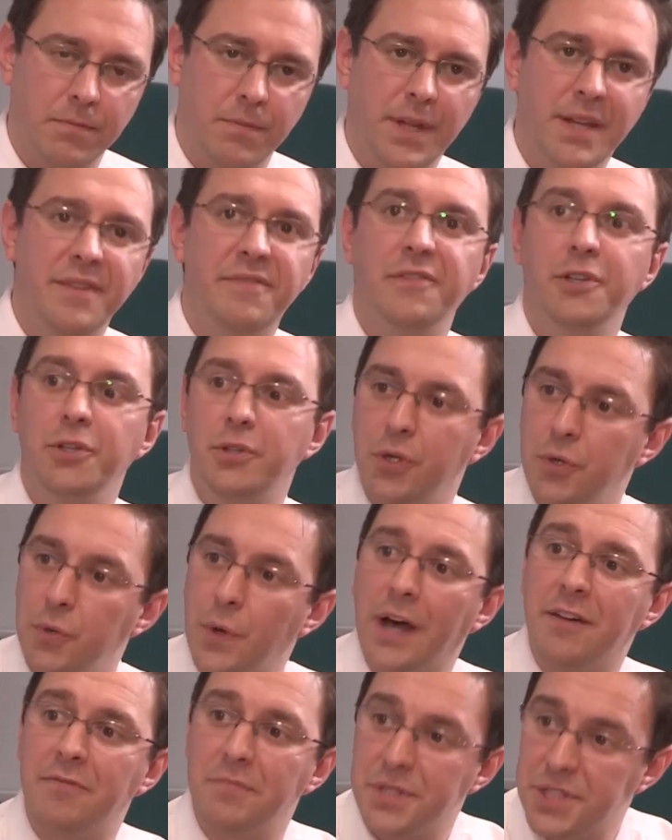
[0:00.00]
if you do
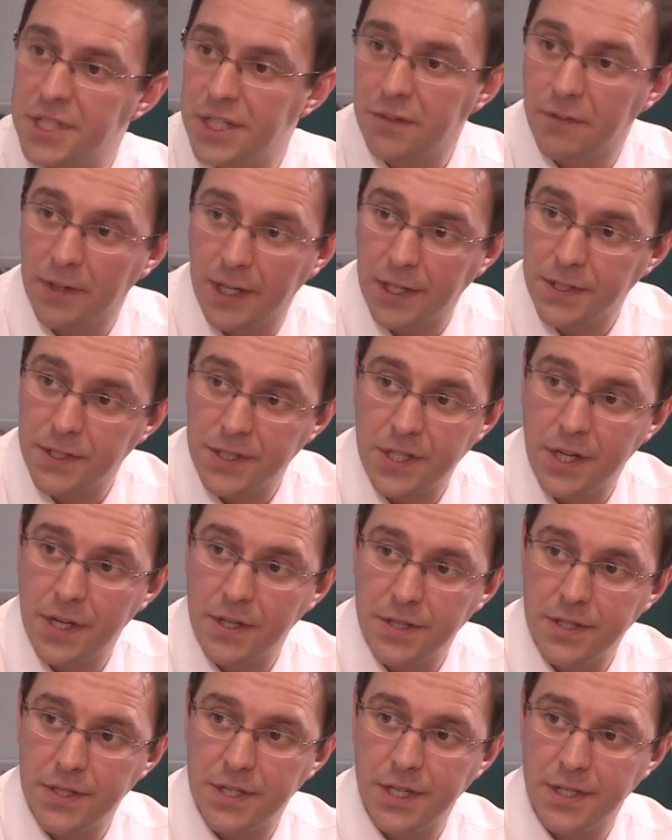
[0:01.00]
have material
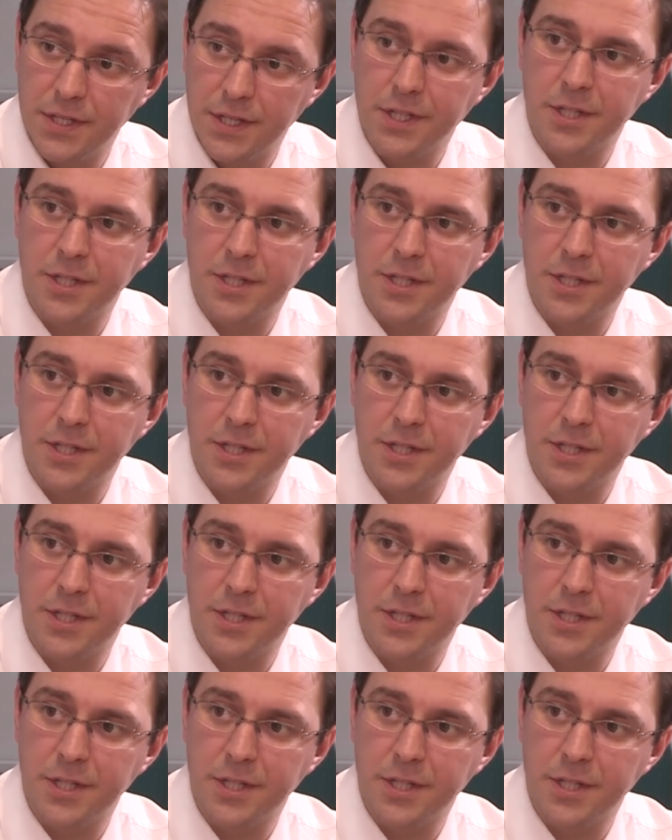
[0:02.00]
uncertainties,